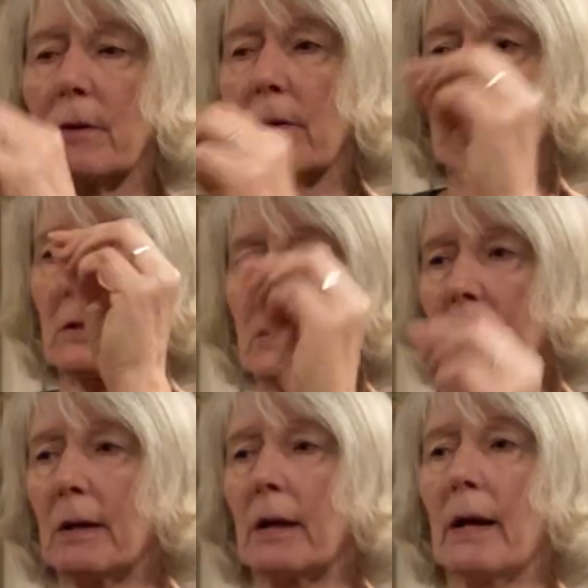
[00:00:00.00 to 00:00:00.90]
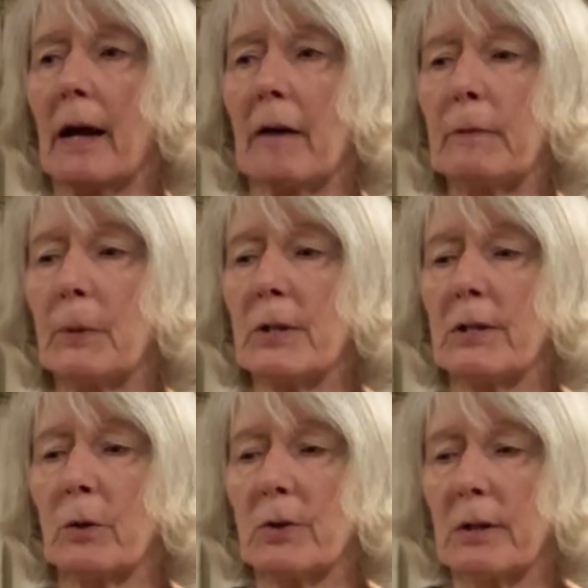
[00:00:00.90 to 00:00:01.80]
that
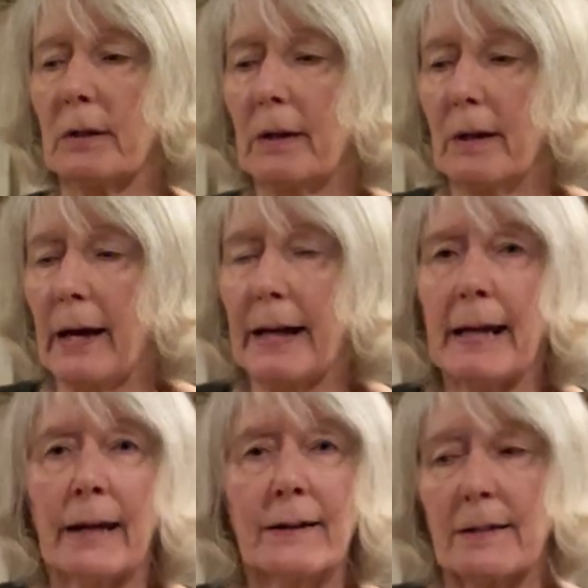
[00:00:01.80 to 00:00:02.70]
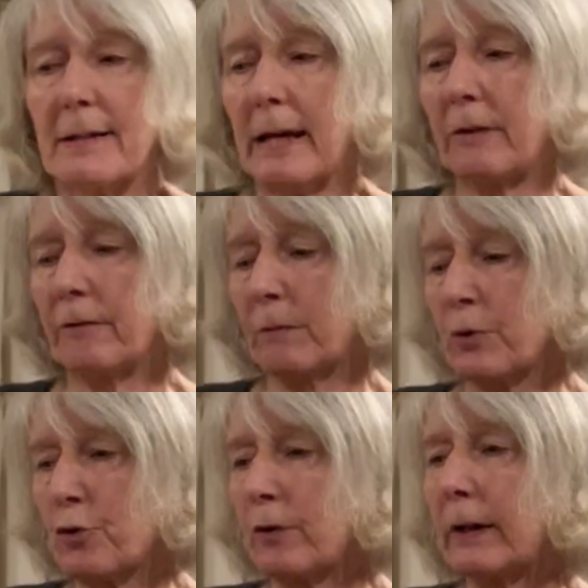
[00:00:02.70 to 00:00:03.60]
everybody's got an egg to take from the
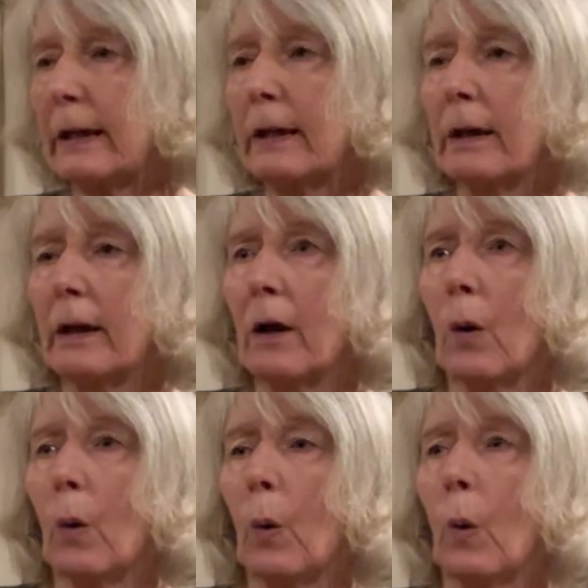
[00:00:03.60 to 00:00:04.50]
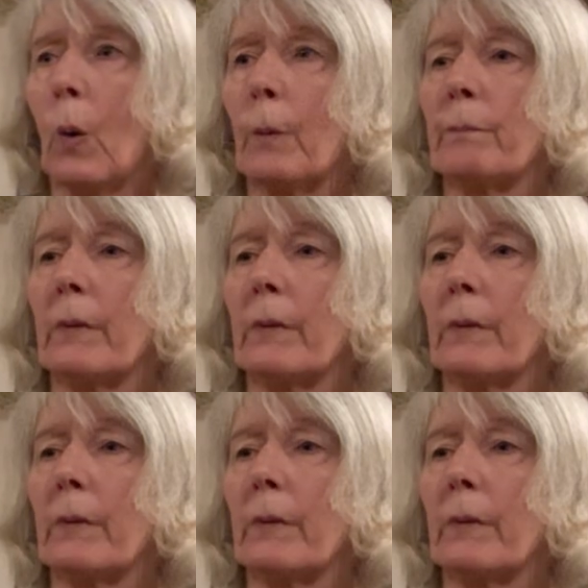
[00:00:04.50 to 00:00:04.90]
tree, or